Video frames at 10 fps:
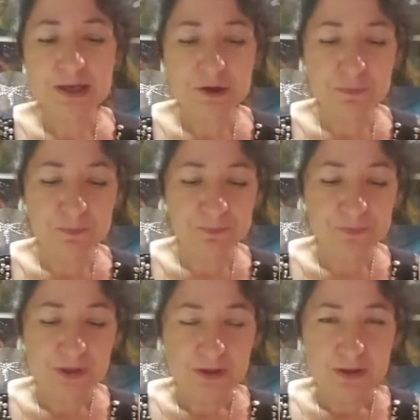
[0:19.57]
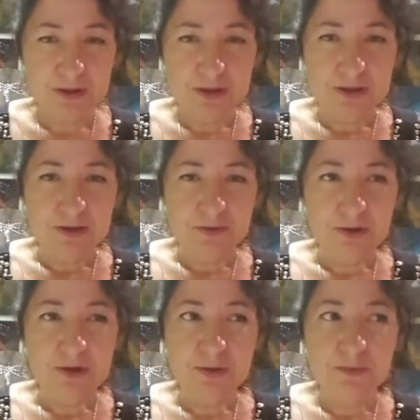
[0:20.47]

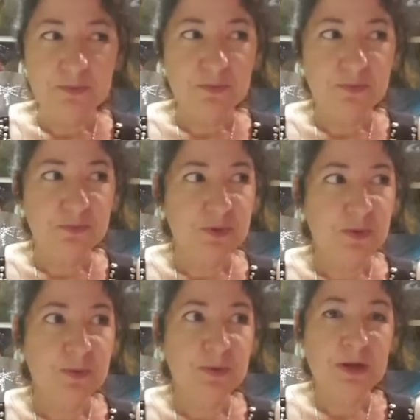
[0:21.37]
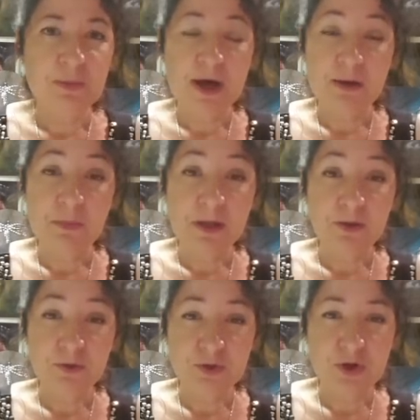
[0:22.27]
Only probably about a
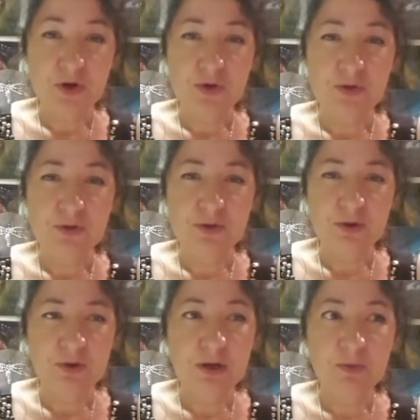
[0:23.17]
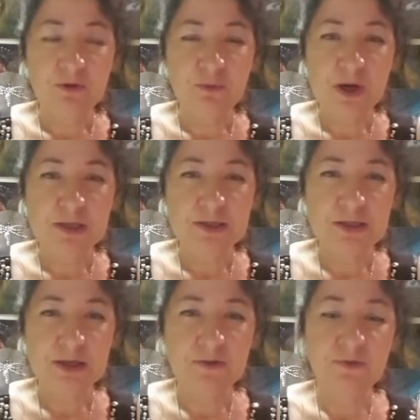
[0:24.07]
month or so, or a couple of months
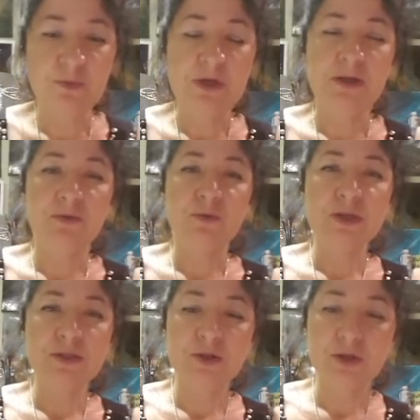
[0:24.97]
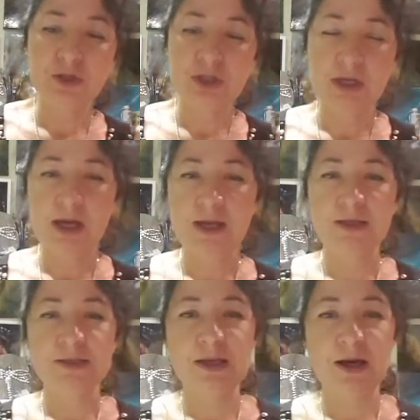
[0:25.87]
that I've been researching
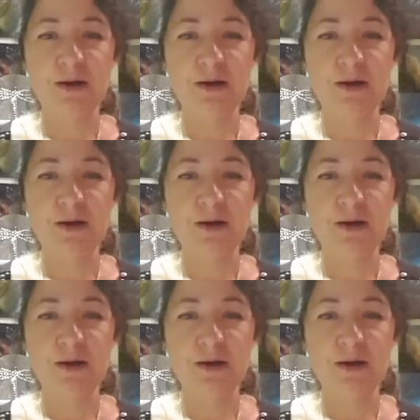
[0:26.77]
and